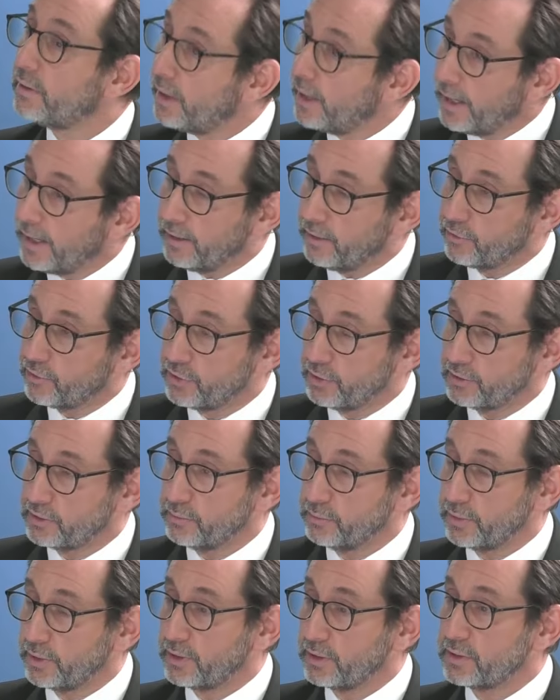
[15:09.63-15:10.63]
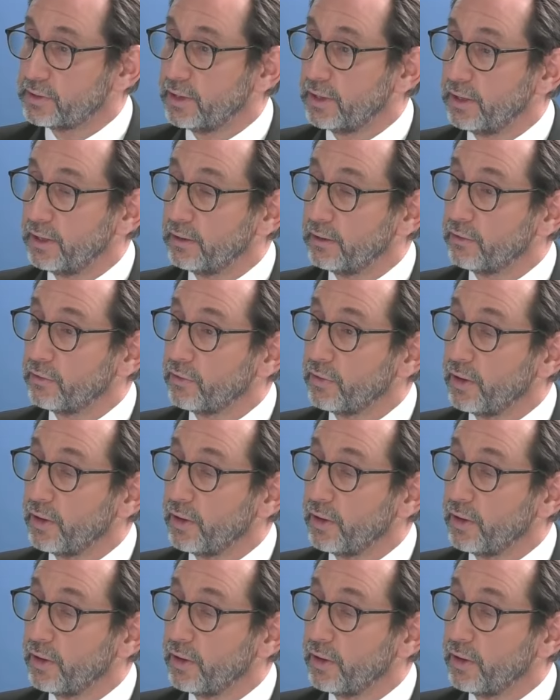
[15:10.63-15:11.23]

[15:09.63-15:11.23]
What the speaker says: and Chiltern were concerned